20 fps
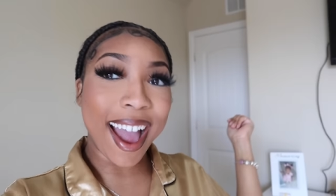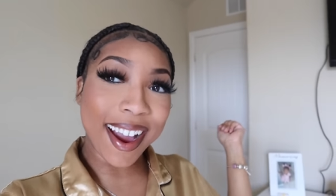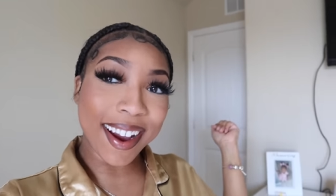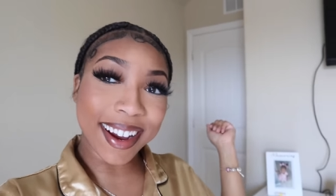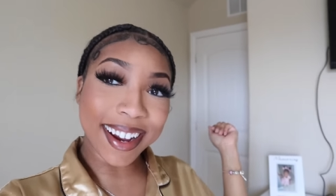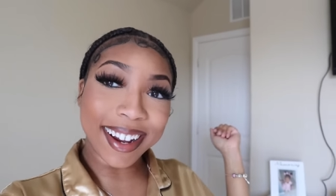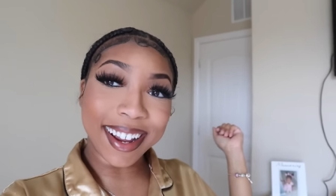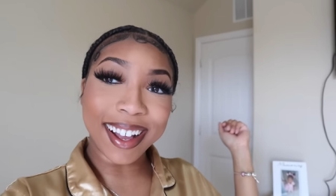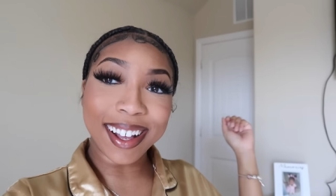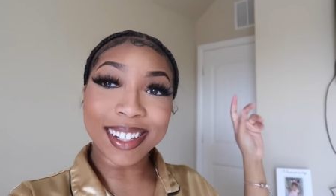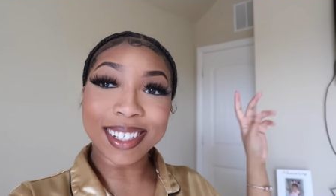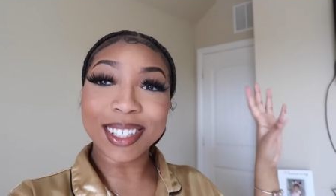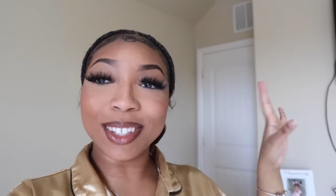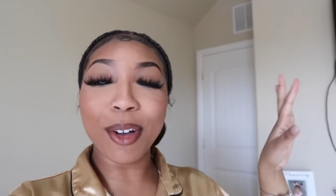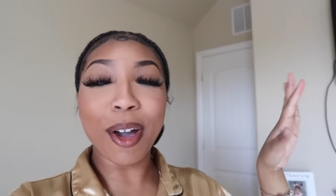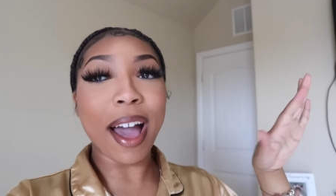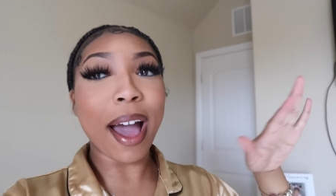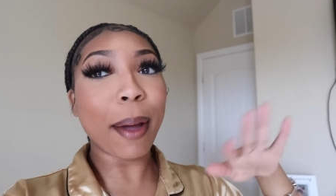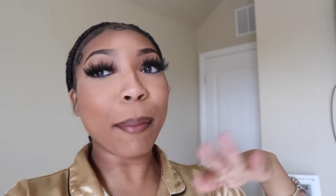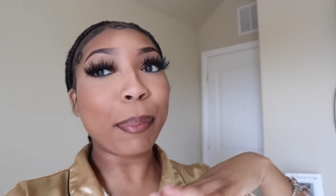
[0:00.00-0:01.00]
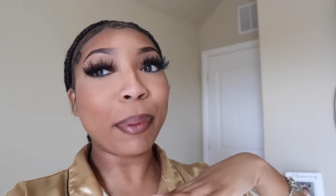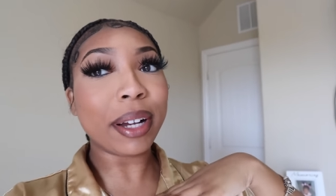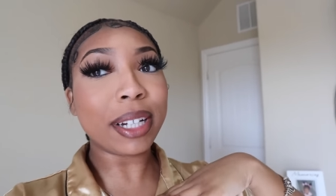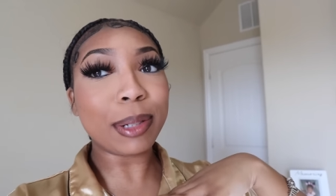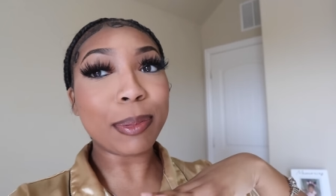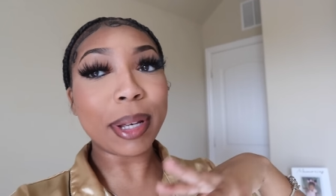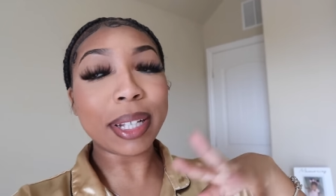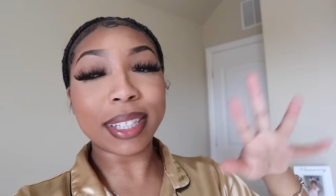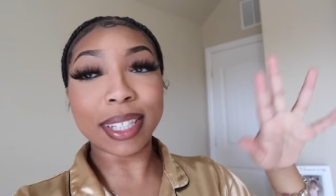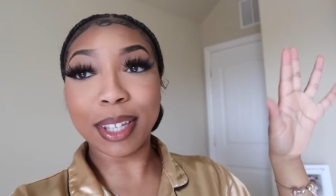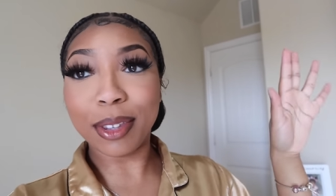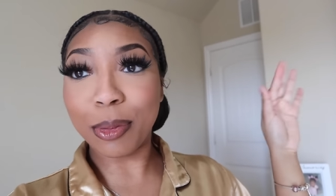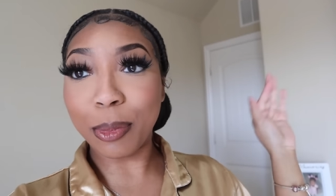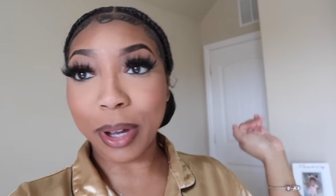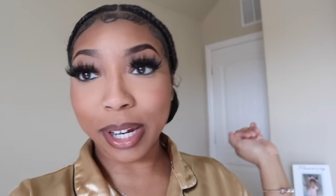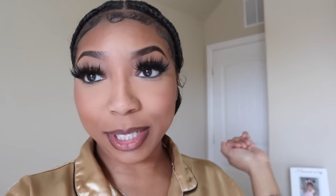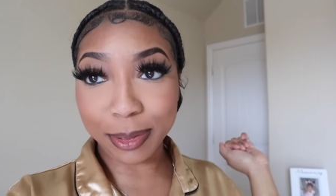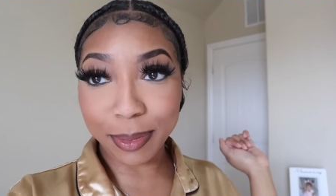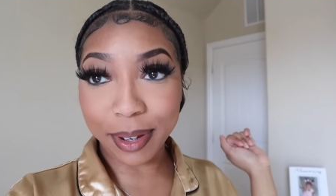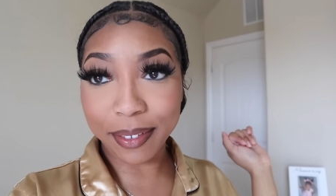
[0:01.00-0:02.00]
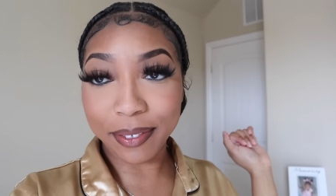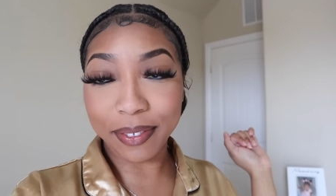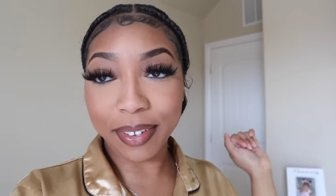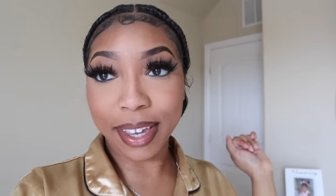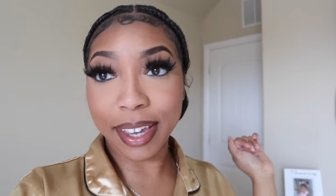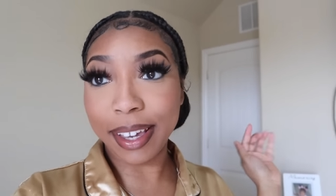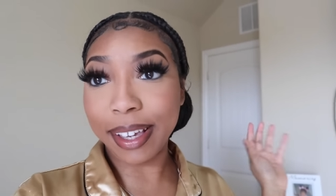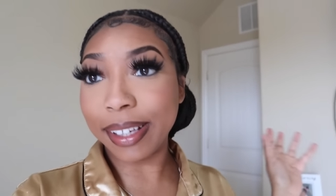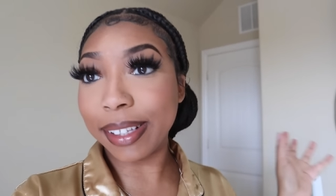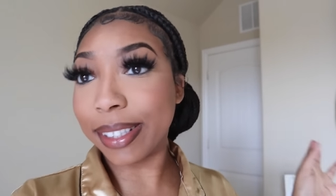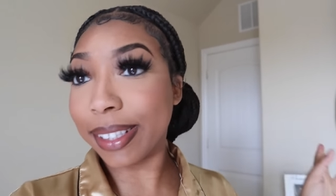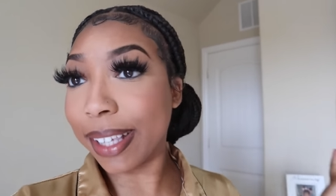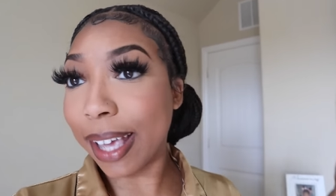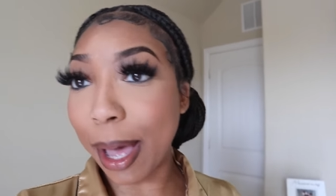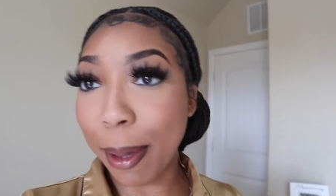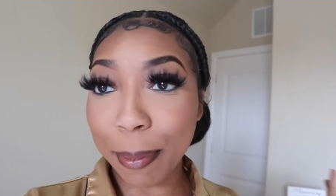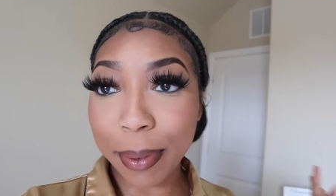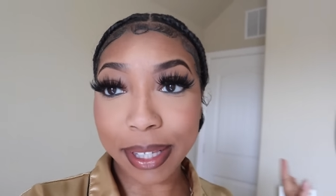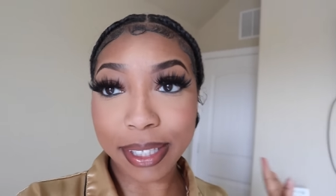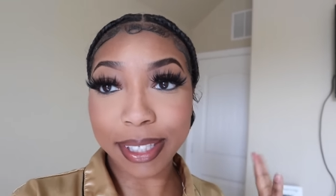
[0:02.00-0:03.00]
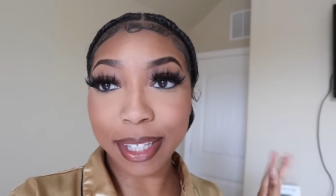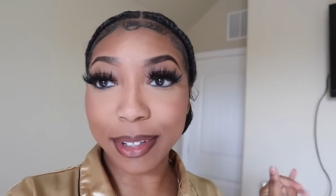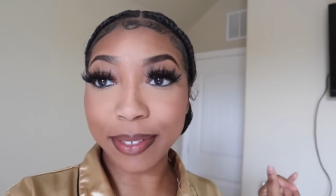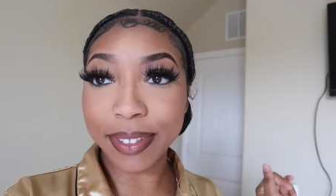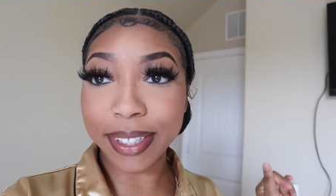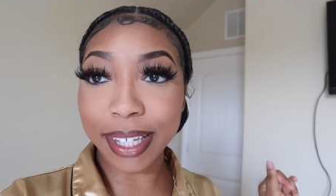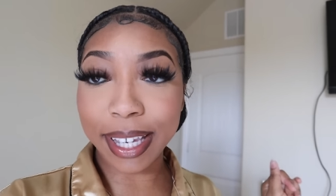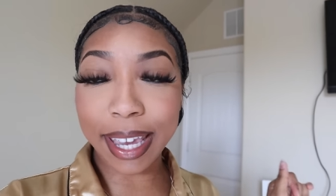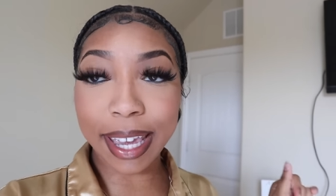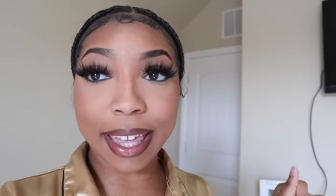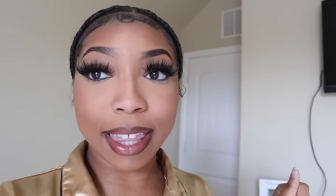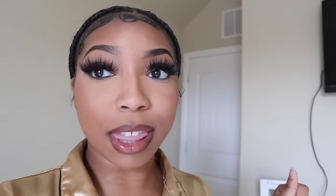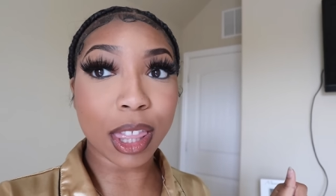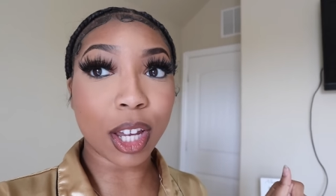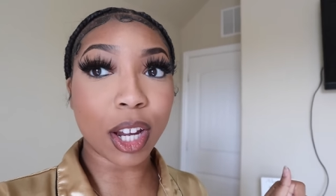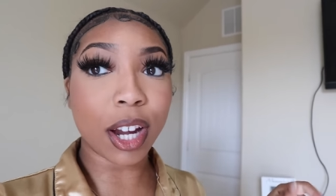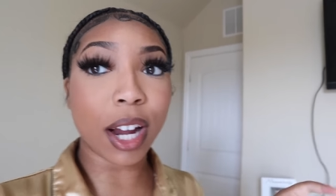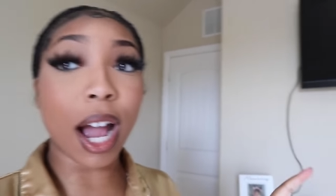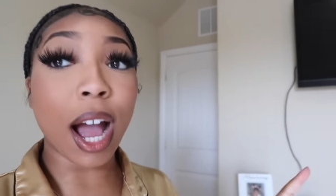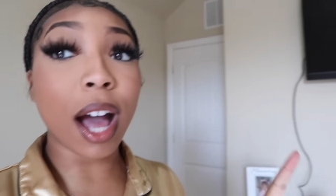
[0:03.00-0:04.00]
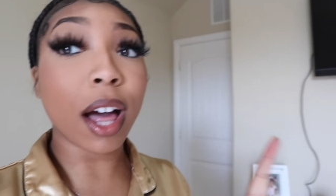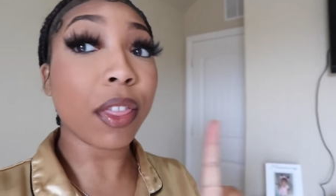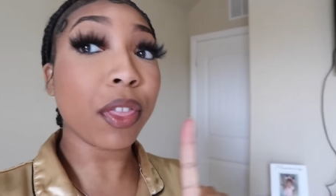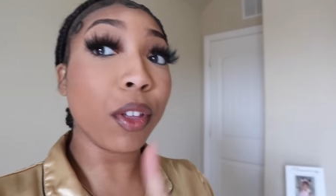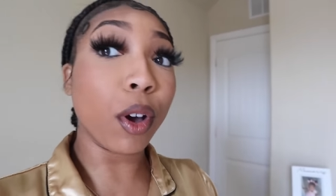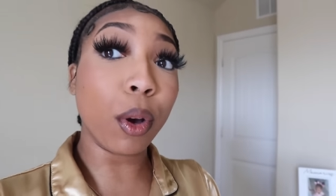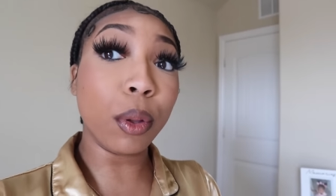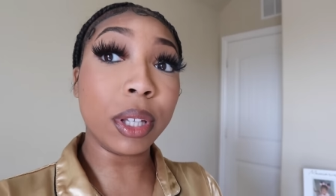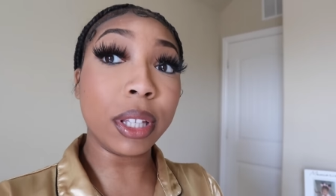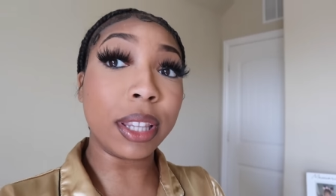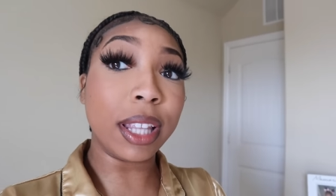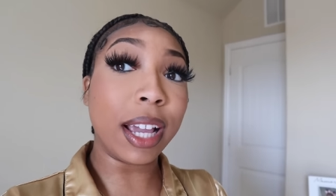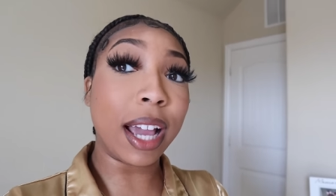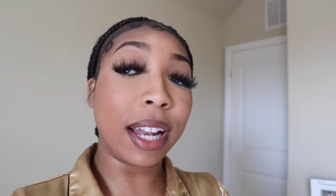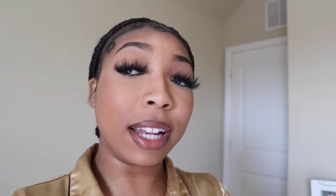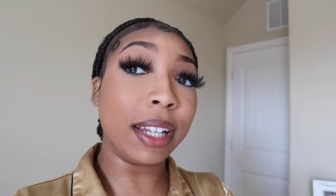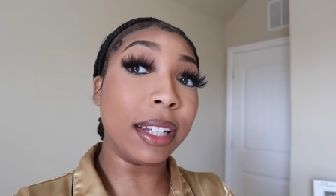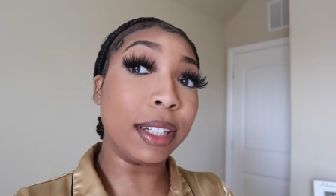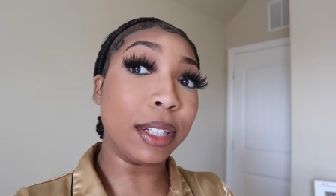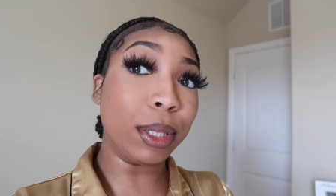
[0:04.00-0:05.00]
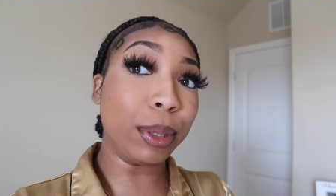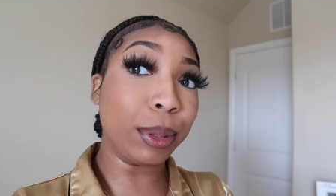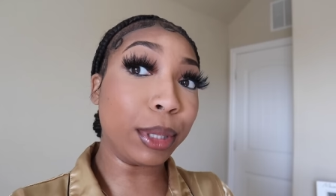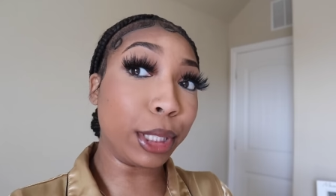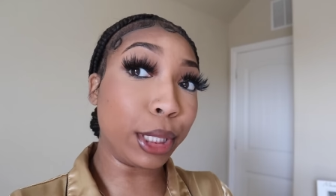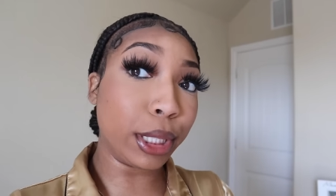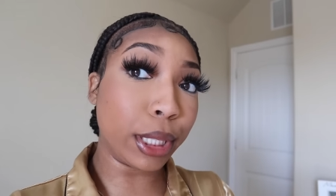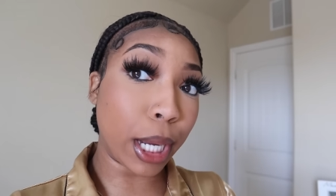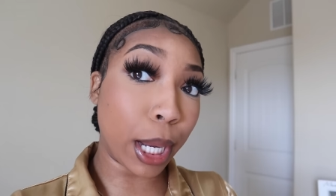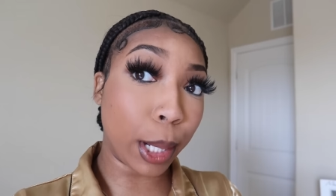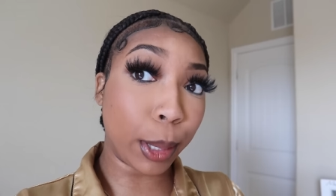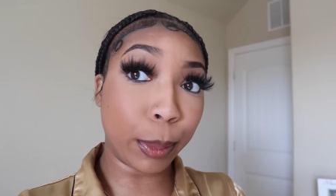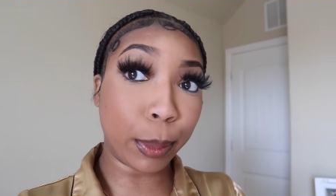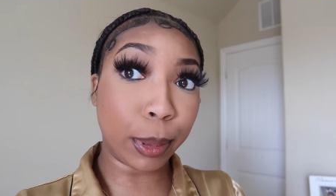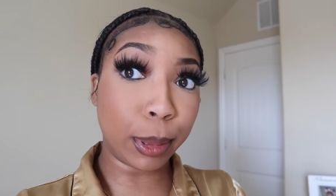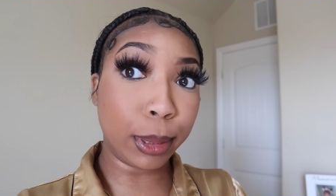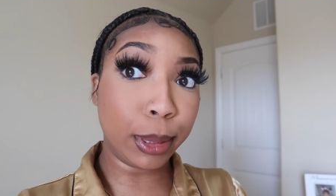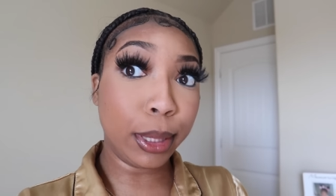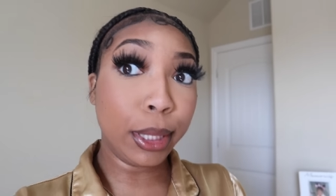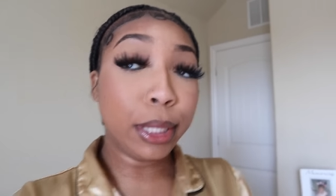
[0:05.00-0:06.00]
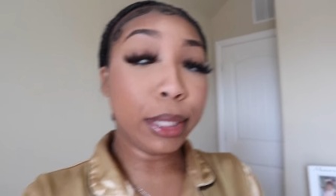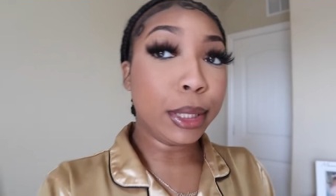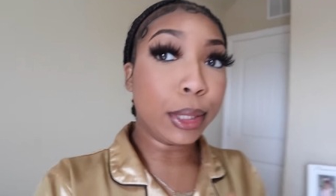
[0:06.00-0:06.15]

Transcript: Alright y'all, so I brushed my teeth, washed my face, got myself together. I, the only thing I need to do is shower.